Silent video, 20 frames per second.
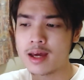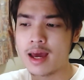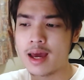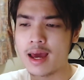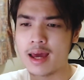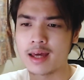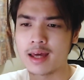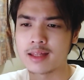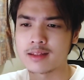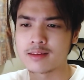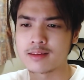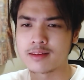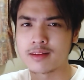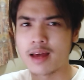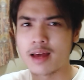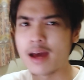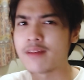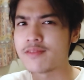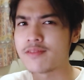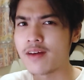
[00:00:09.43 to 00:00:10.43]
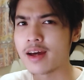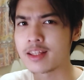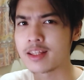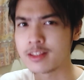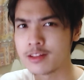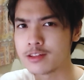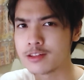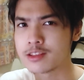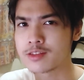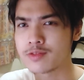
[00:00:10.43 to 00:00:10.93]
and I find
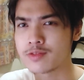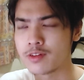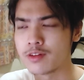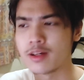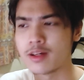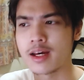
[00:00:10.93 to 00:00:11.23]
useful,